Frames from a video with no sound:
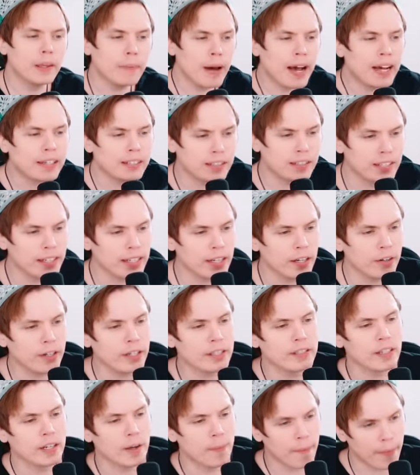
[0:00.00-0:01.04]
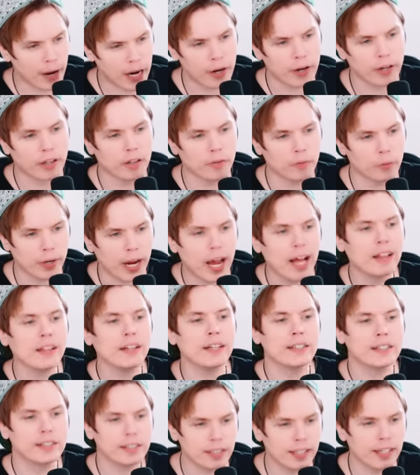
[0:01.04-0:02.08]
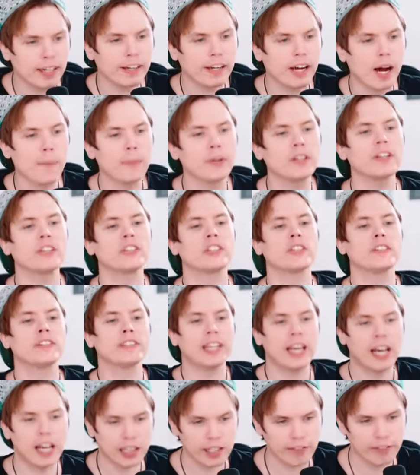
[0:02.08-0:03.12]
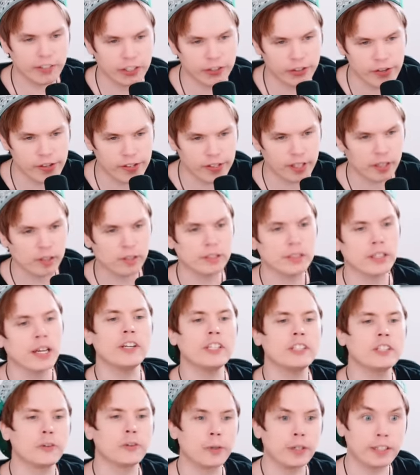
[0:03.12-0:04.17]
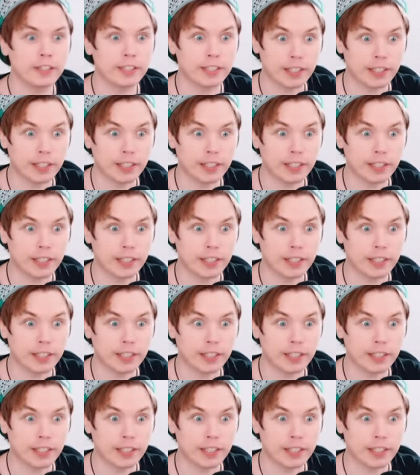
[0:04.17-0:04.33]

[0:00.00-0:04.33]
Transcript: The Masked Singer is an American reality singing competition television series featuring